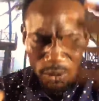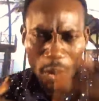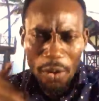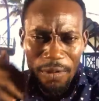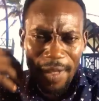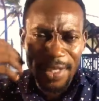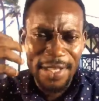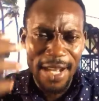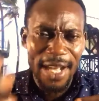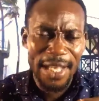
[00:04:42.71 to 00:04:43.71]
over
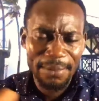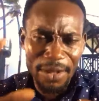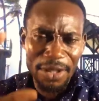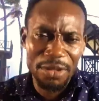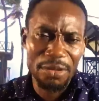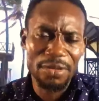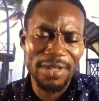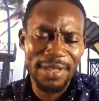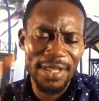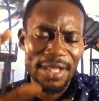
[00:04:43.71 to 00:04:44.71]
time you
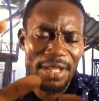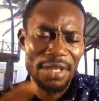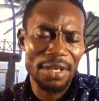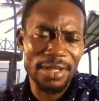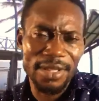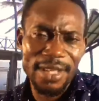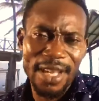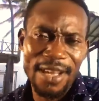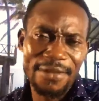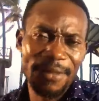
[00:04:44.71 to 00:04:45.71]
see
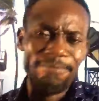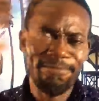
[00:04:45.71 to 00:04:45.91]
yourself